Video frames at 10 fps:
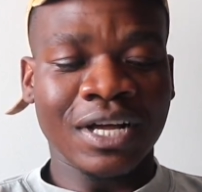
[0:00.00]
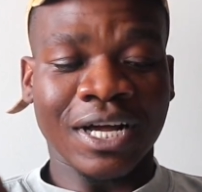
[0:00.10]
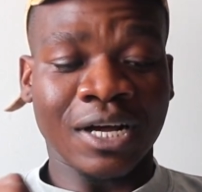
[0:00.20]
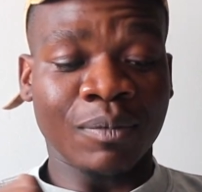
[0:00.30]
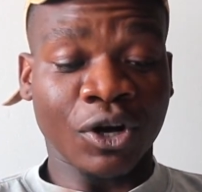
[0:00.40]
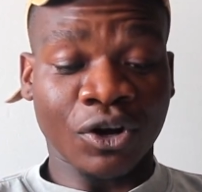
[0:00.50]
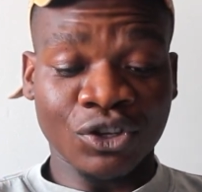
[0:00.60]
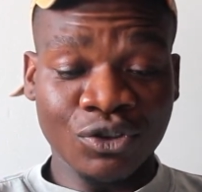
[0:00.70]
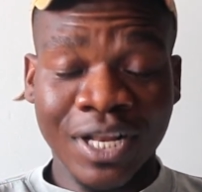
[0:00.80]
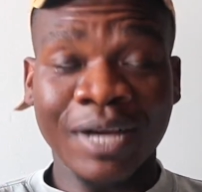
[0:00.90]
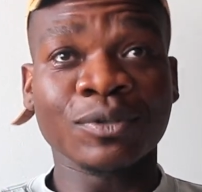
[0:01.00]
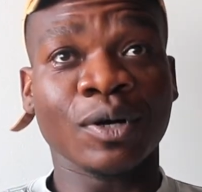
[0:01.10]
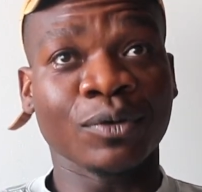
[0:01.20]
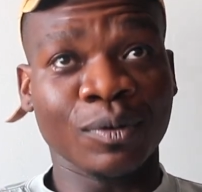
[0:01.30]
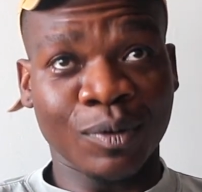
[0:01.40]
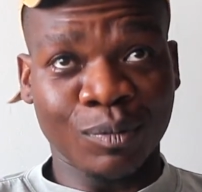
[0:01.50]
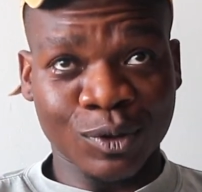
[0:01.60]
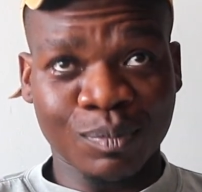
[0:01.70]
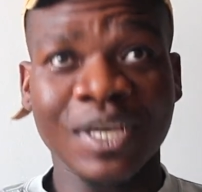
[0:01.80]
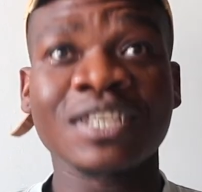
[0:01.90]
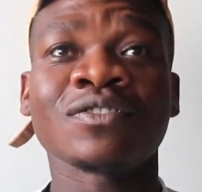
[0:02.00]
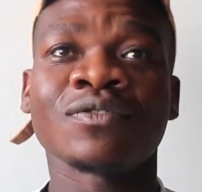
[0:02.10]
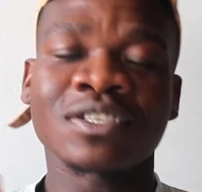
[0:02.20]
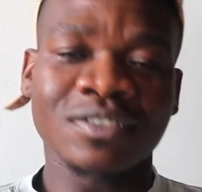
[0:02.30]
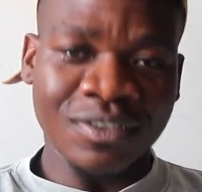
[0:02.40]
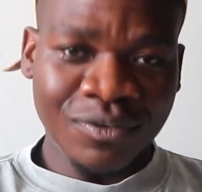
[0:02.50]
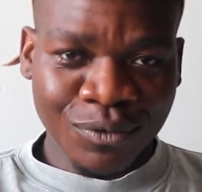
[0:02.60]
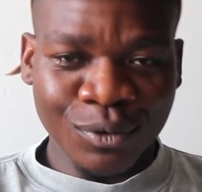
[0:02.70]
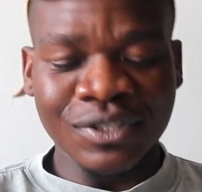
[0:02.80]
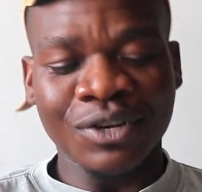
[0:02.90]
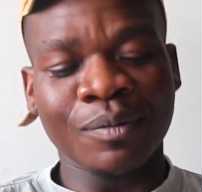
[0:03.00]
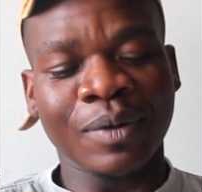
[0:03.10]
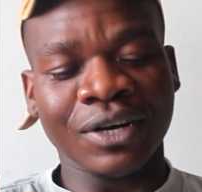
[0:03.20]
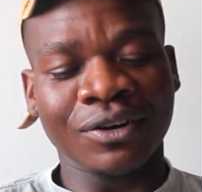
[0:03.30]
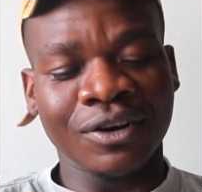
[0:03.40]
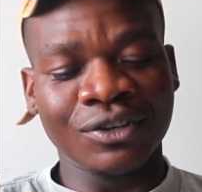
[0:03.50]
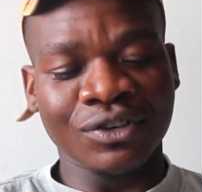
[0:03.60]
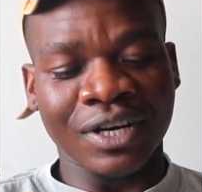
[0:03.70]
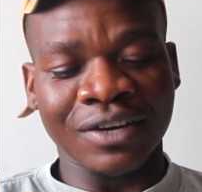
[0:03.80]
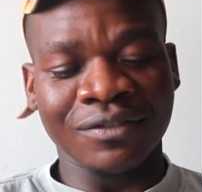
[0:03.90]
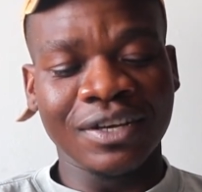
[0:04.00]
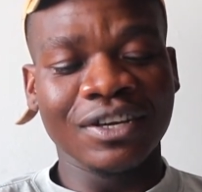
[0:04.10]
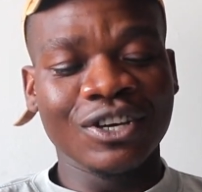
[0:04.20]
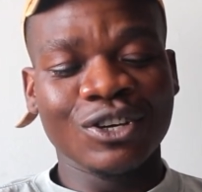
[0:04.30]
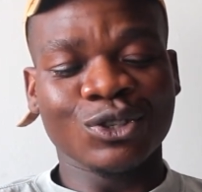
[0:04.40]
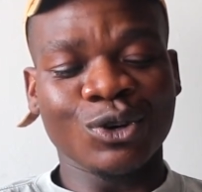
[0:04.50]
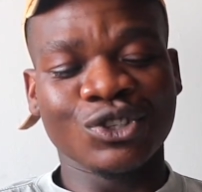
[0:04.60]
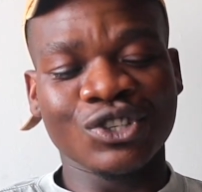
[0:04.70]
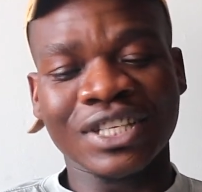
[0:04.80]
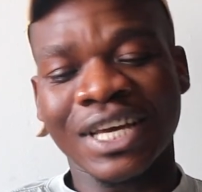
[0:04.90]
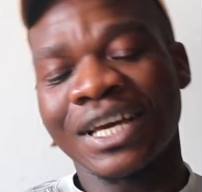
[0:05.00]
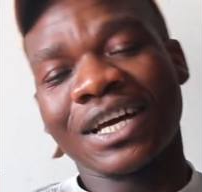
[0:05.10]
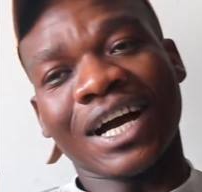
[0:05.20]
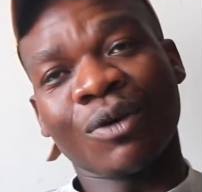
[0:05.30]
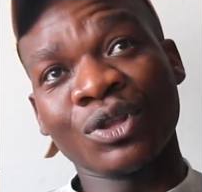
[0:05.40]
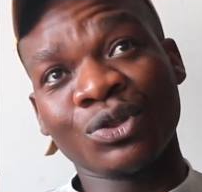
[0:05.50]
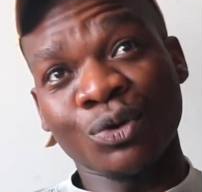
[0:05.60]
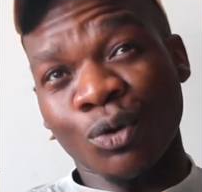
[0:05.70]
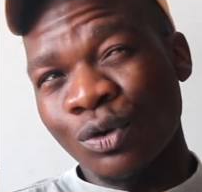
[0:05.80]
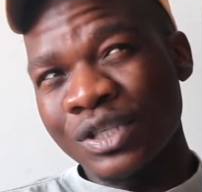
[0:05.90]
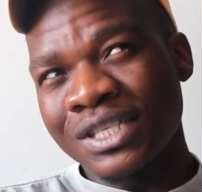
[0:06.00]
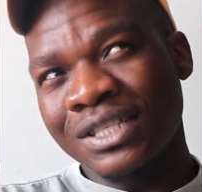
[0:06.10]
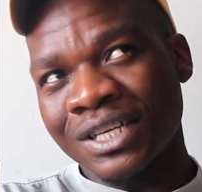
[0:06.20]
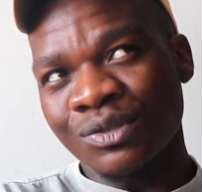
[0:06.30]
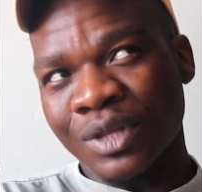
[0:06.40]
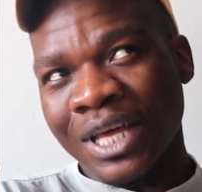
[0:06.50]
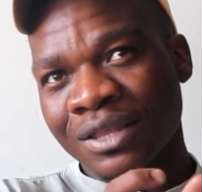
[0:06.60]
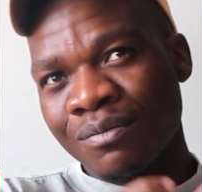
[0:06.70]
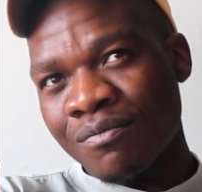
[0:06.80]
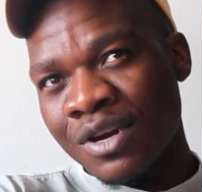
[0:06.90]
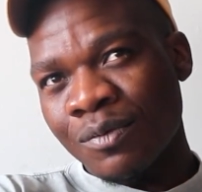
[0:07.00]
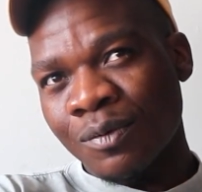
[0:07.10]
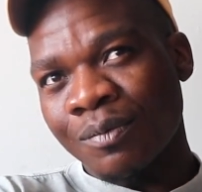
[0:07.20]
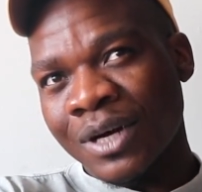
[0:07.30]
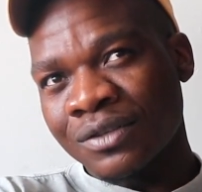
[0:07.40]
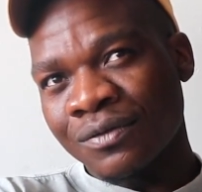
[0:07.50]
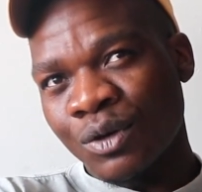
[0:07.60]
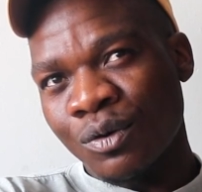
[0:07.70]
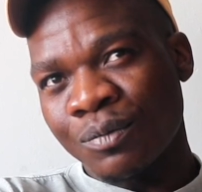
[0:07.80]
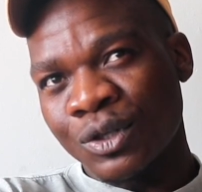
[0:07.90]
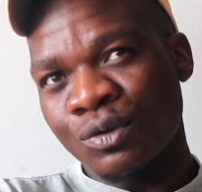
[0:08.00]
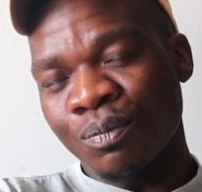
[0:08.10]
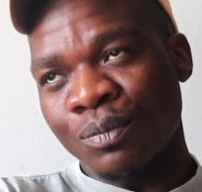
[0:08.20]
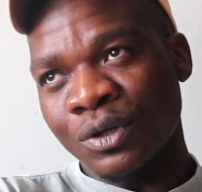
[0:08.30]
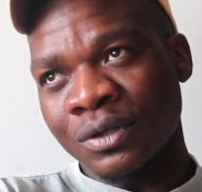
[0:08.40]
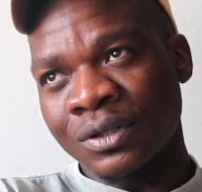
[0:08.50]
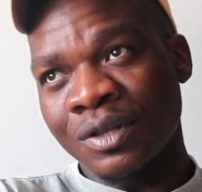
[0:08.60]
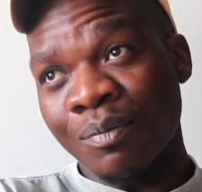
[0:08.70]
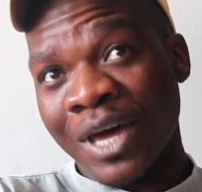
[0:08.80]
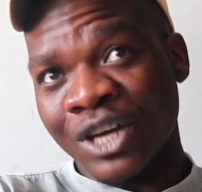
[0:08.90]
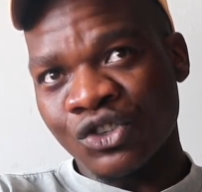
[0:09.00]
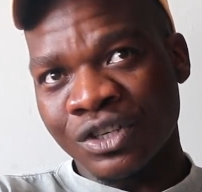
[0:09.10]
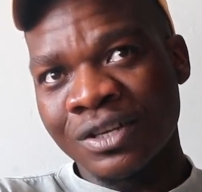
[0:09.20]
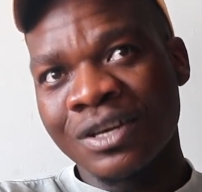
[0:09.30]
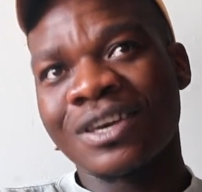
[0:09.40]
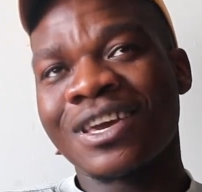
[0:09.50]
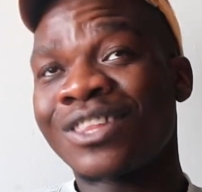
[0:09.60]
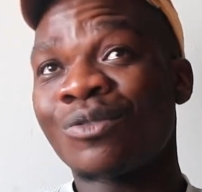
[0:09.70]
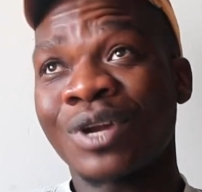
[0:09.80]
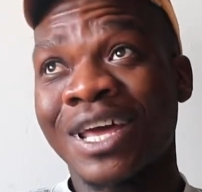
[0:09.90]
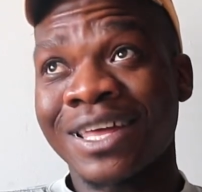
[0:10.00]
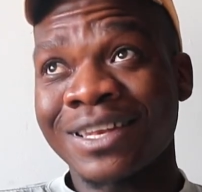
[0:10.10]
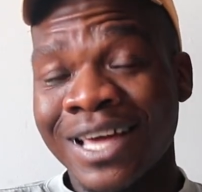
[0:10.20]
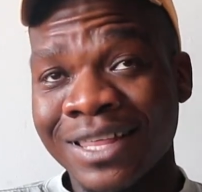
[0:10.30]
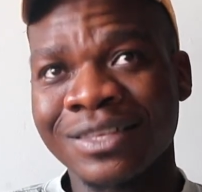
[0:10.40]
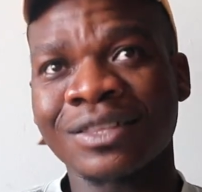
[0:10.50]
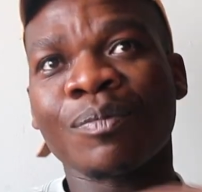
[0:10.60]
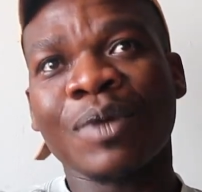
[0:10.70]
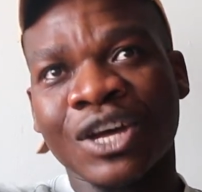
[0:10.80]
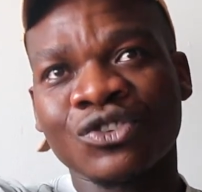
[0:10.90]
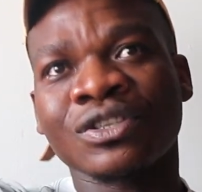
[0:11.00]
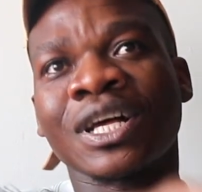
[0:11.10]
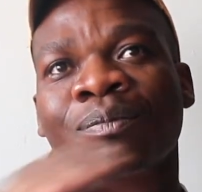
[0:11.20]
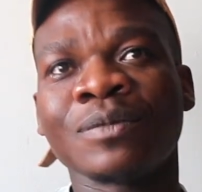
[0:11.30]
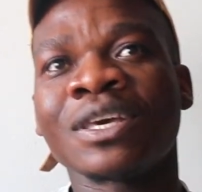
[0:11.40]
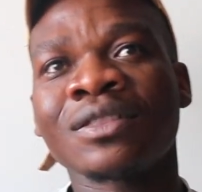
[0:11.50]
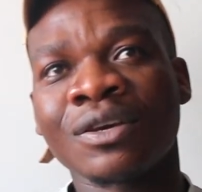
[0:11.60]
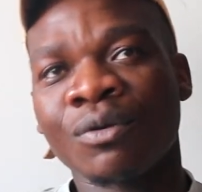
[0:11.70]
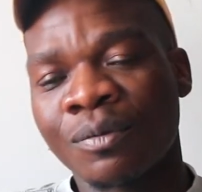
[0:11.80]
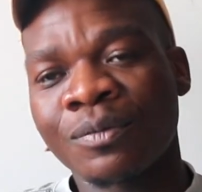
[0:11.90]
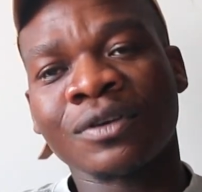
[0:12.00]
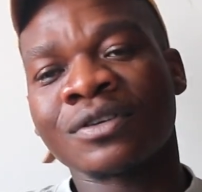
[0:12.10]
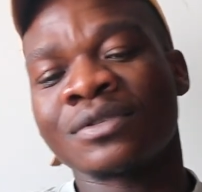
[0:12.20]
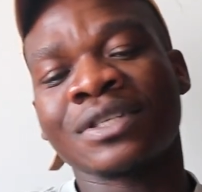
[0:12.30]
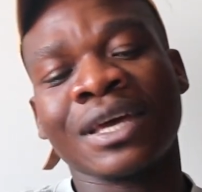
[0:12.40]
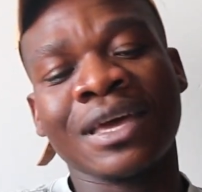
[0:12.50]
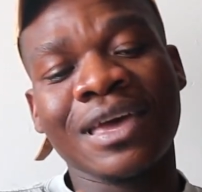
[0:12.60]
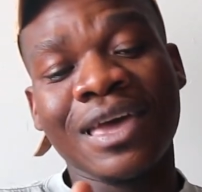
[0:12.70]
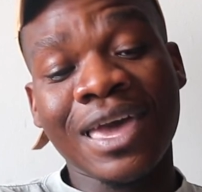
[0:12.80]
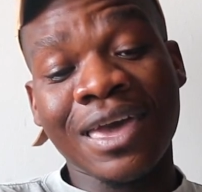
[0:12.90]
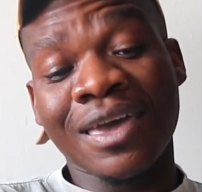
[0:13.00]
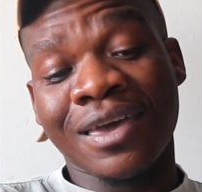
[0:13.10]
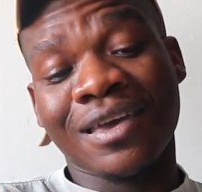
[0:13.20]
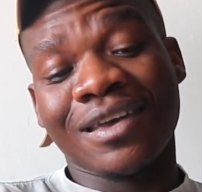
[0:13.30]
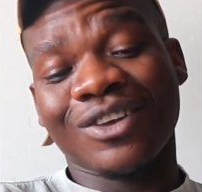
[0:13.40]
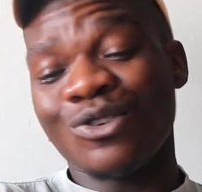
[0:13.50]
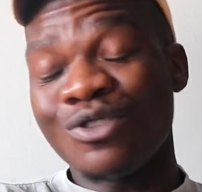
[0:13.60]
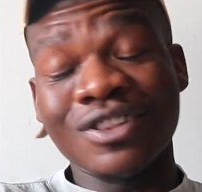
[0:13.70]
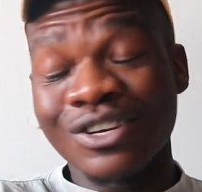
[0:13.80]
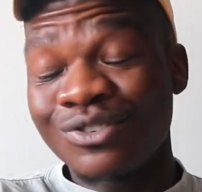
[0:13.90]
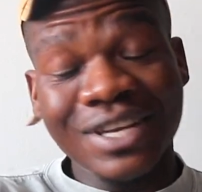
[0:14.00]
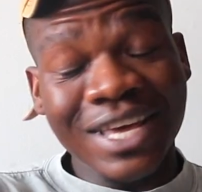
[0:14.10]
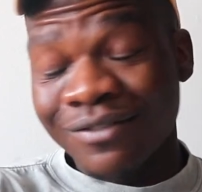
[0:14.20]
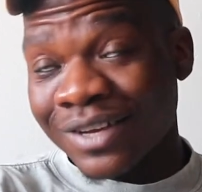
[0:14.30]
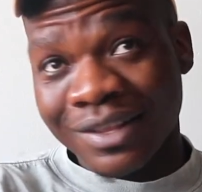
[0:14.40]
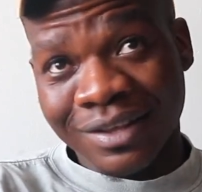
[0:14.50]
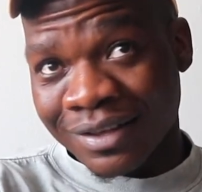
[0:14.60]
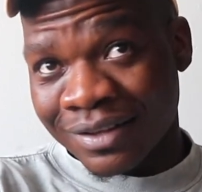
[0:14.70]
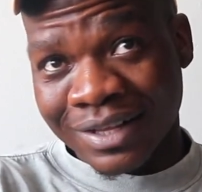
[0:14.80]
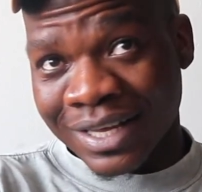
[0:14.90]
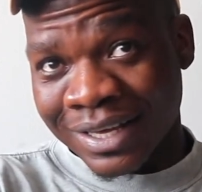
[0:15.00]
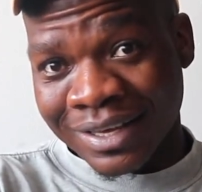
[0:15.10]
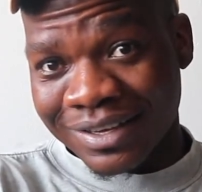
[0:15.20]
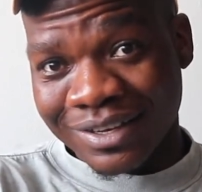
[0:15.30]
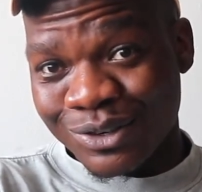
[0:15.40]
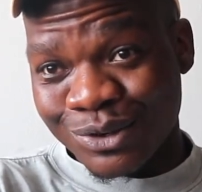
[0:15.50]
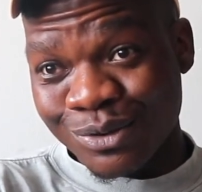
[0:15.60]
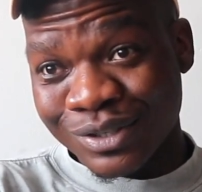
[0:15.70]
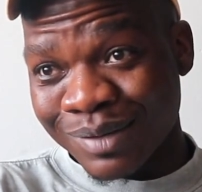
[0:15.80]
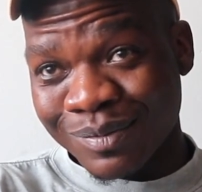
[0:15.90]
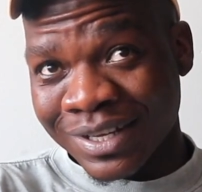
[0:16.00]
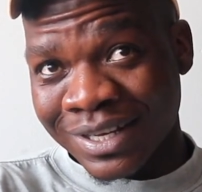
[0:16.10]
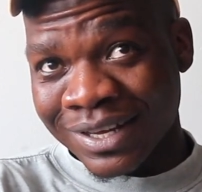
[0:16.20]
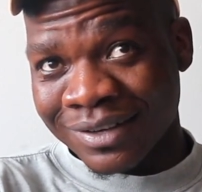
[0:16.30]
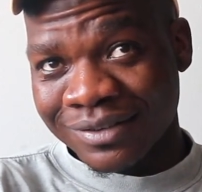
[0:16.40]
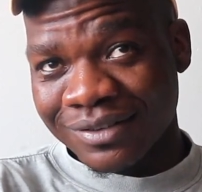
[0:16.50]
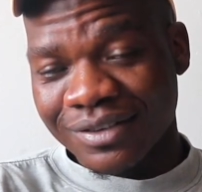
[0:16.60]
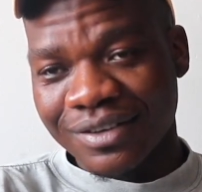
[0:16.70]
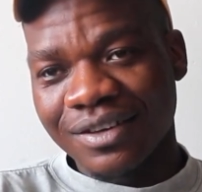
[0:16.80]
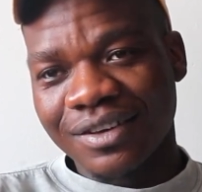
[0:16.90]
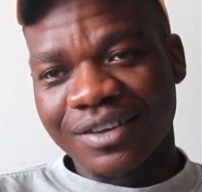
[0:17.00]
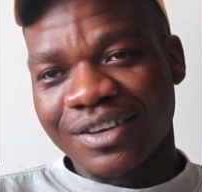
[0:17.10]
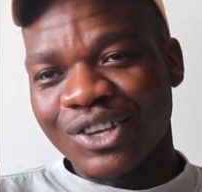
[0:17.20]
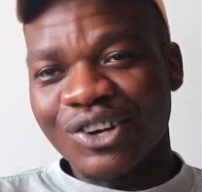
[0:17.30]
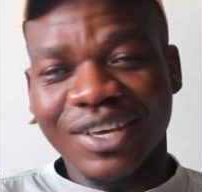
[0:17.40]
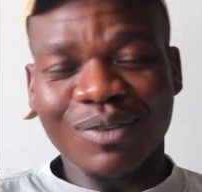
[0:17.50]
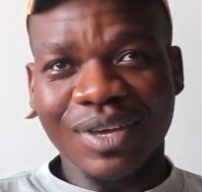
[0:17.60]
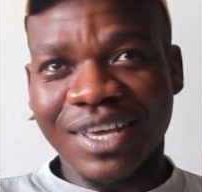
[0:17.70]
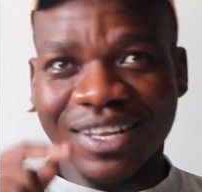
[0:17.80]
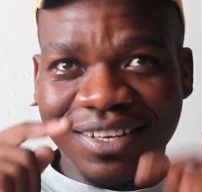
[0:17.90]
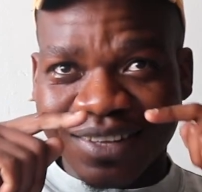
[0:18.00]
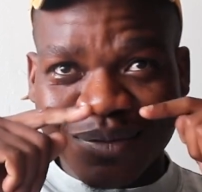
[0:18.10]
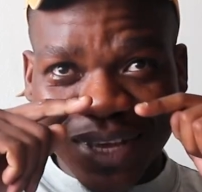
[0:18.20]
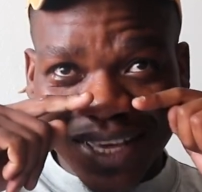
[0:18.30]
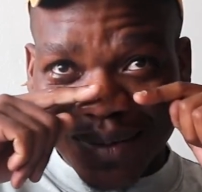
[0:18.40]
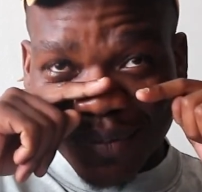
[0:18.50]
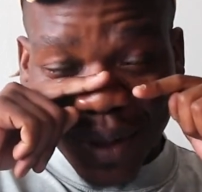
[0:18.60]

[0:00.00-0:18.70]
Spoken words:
I got a new laptop with a bit more space, invested in a 4 terabyte hard drive. So it's just like I went through all these things with like the minimum amount of equipment to build the passion, and then when I had nothing, the passion helped me get the equipment because it was like, hey, you literally have nothing, like do something now. How can we cut the makeup?